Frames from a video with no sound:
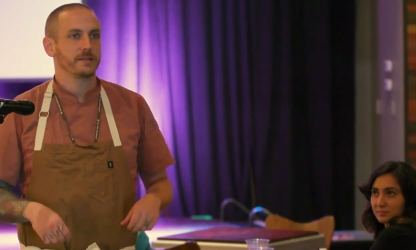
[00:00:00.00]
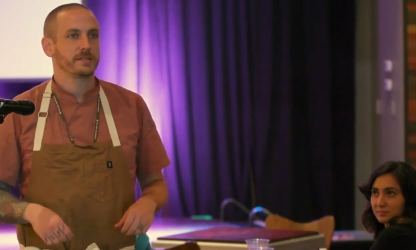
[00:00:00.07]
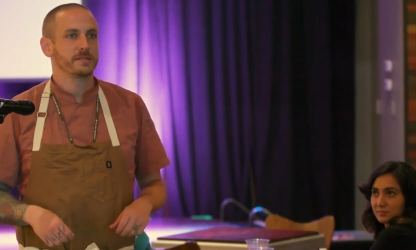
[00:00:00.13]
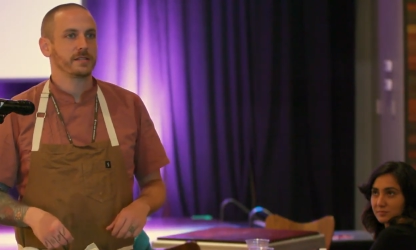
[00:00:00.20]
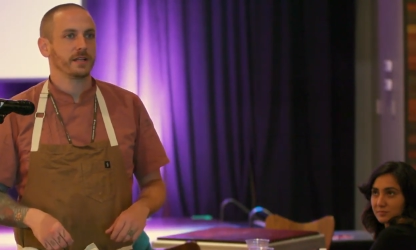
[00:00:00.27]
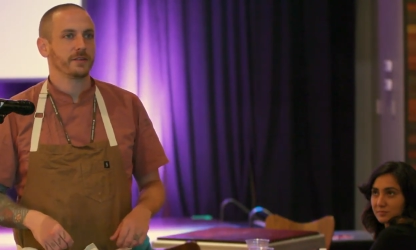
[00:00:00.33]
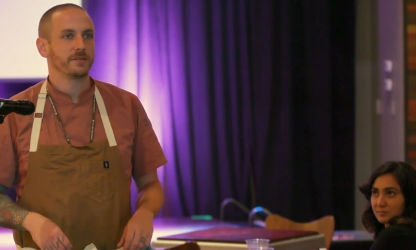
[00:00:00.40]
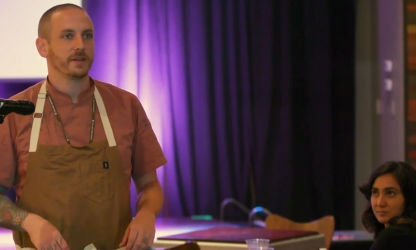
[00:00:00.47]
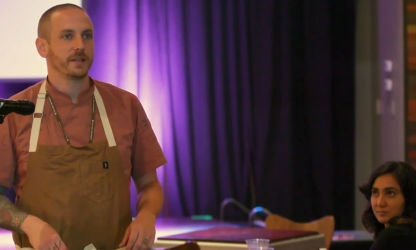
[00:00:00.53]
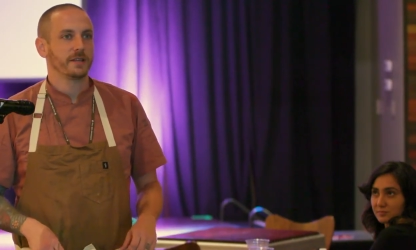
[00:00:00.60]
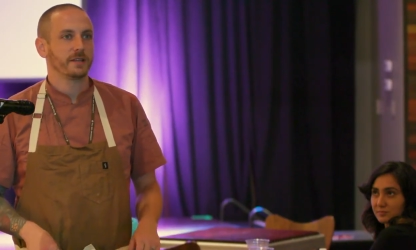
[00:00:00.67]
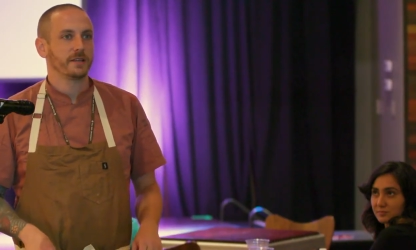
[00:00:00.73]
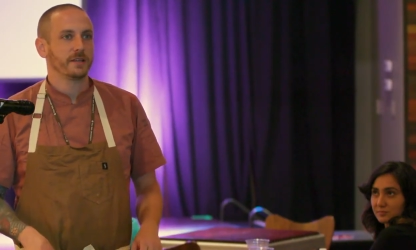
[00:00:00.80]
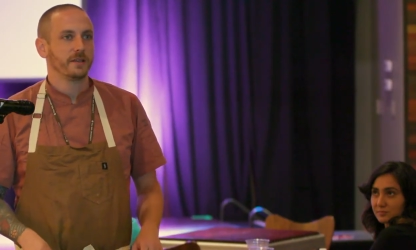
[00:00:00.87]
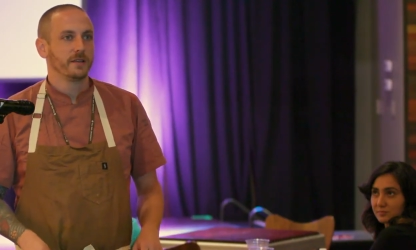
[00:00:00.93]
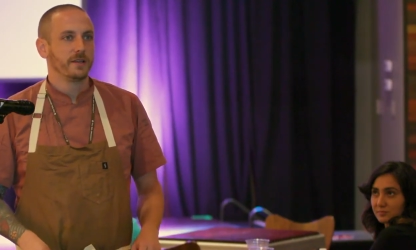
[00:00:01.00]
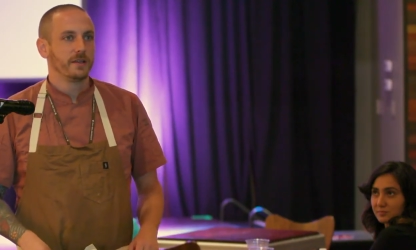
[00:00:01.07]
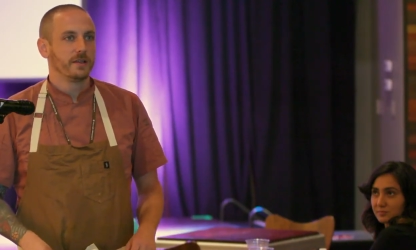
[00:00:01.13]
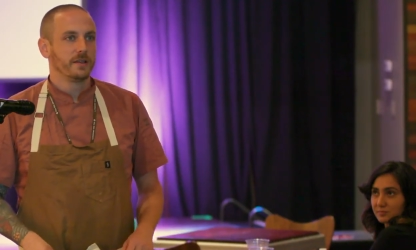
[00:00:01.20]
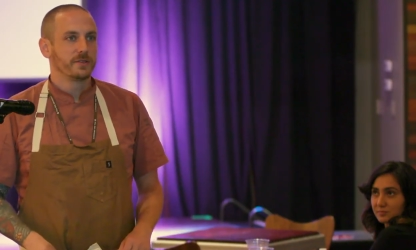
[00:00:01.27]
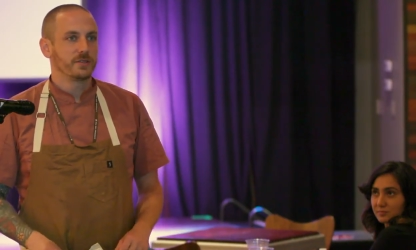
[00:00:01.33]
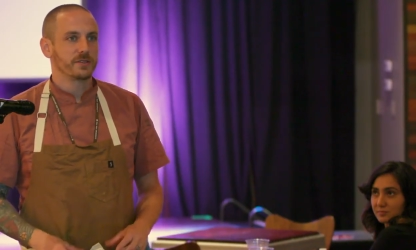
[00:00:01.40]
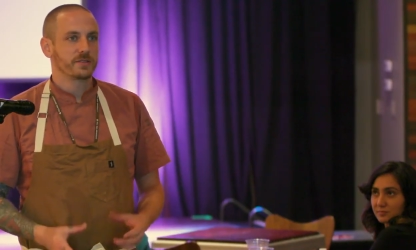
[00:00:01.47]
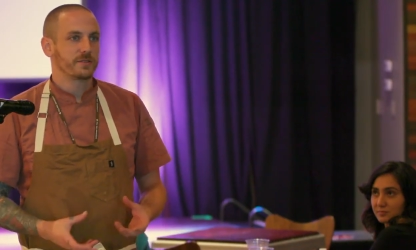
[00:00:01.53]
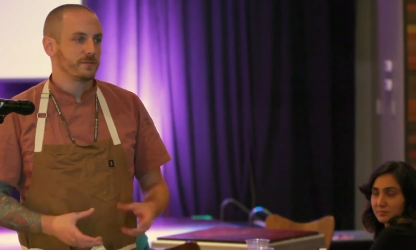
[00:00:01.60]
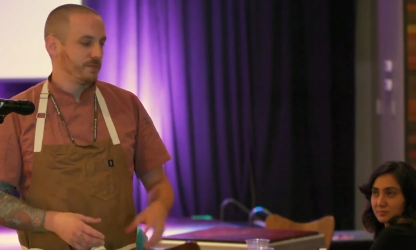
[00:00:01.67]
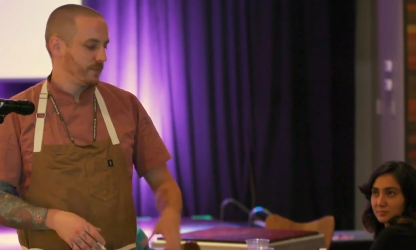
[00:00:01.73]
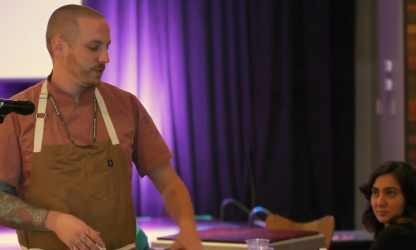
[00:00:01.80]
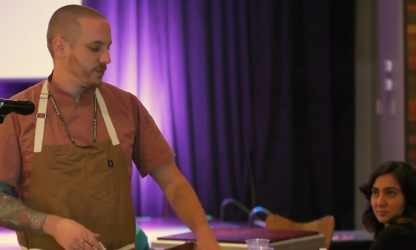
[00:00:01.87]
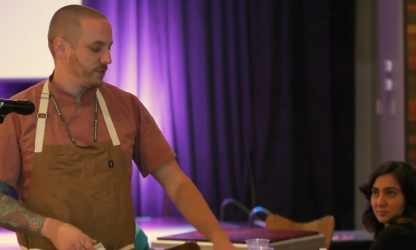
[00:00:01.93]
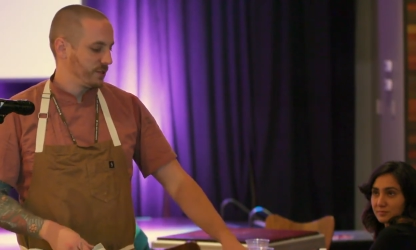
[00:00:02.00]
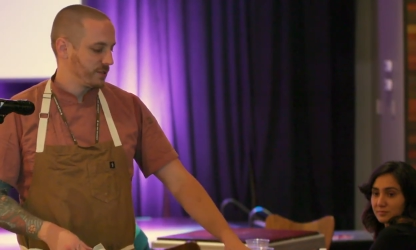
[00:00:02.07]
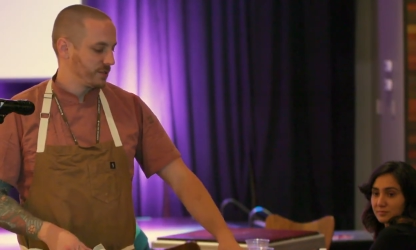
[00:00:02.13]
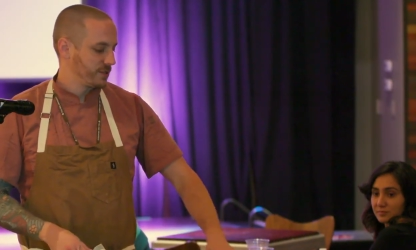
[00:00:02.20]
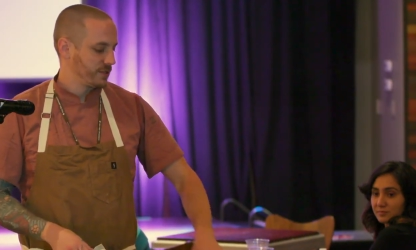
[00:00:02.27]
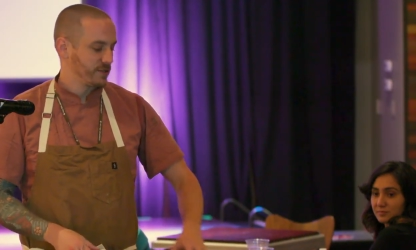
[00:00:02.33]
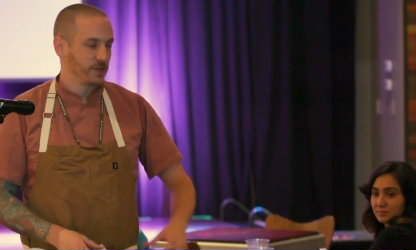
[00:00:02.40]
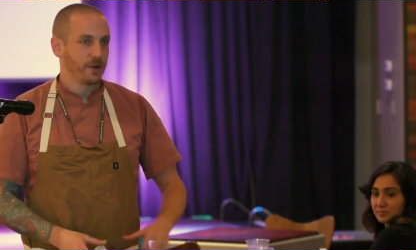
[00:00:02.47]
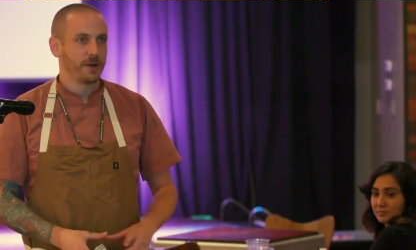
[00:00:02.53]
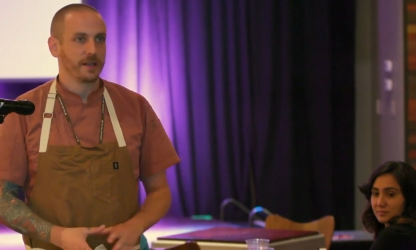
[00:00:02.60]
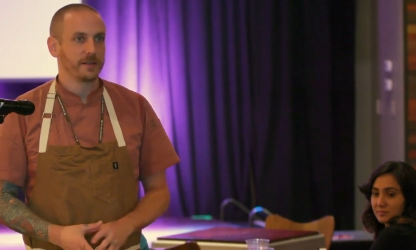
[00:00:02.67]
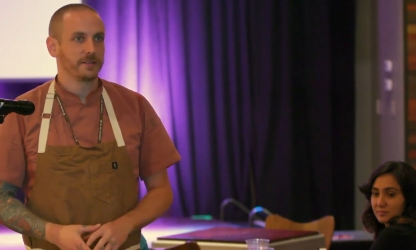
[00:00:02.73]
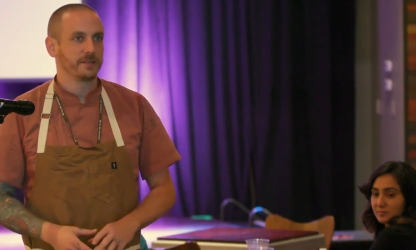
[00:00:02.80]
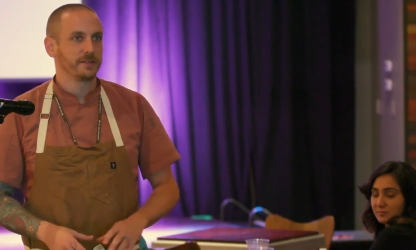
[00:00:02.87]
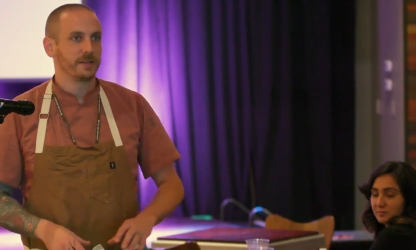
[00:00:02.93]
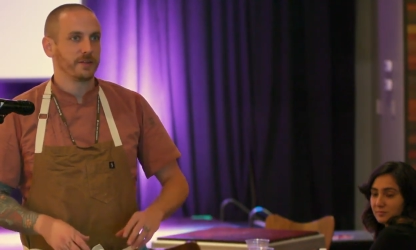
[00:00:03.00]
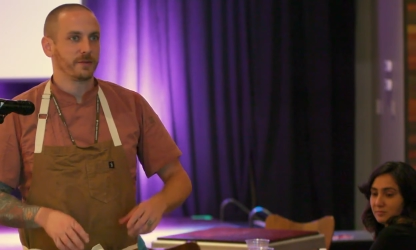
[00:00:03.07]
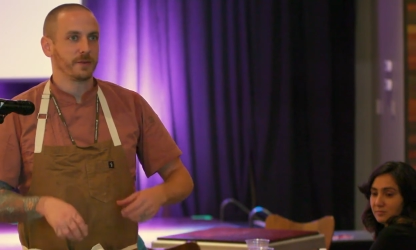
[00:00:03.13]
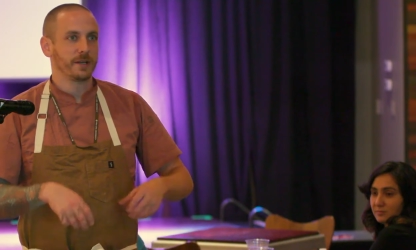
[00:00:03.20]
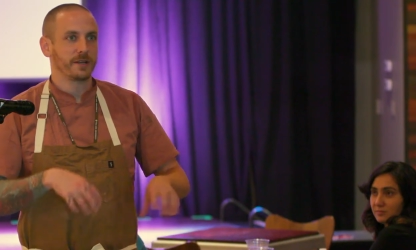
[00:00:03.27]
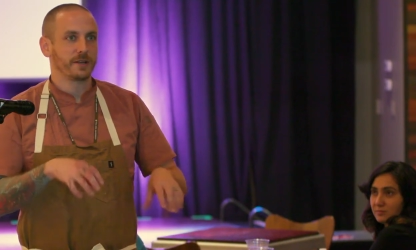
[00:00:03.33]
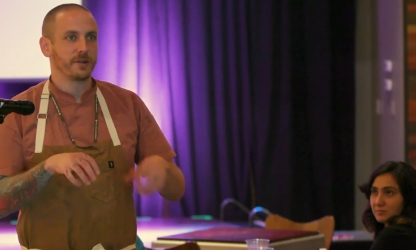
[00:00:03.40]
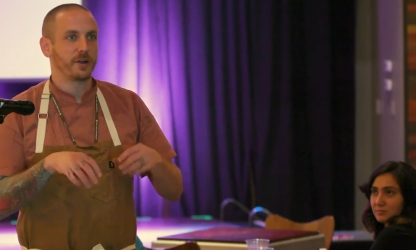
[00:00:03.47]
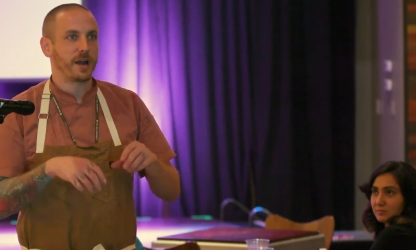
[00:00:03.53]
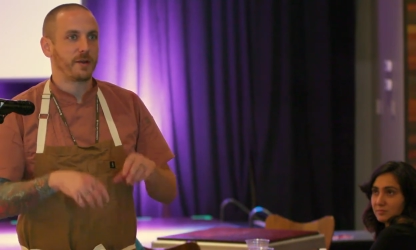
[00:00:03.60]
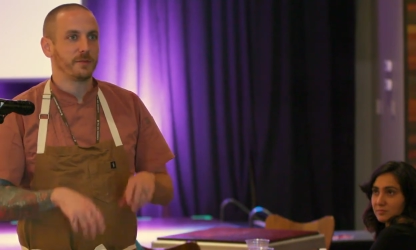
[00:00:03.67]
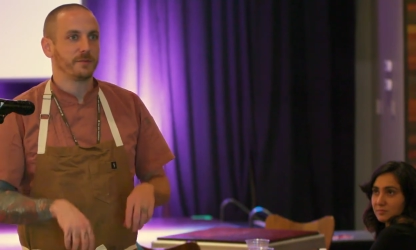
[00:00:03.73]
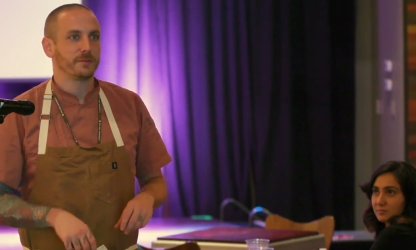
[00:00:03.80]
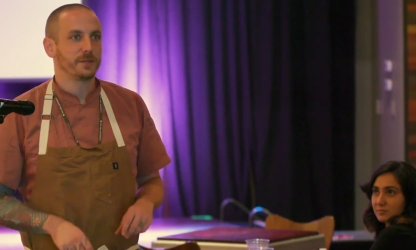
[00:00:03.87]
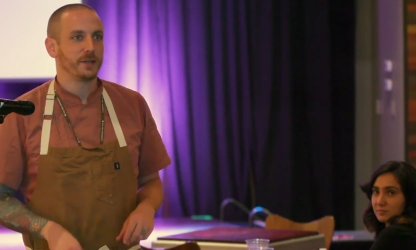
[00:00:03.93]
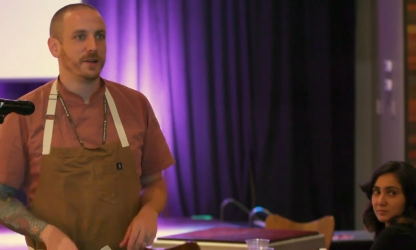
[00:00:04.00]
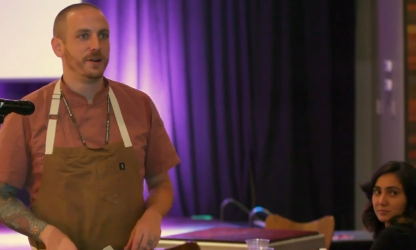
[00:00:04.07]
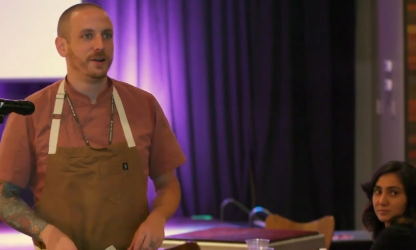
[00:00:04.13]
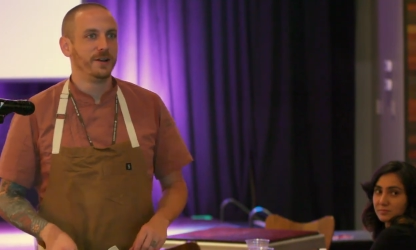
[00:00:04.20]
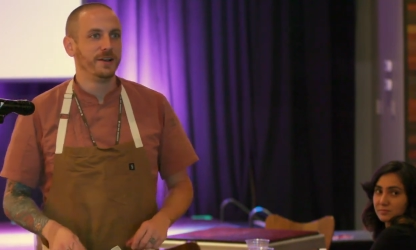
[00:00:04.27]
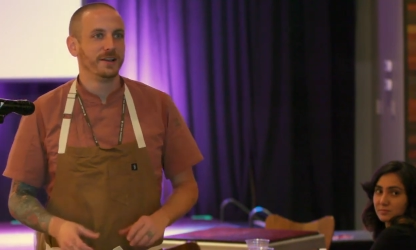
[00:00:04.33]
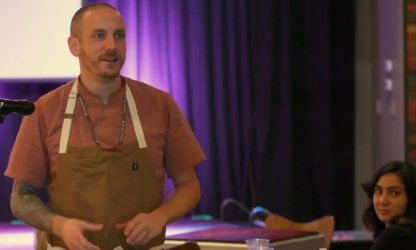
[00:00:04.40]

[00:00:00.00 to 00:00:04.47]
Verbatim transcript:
Speaker 1: cellophane, just so everybody can grab them, you know.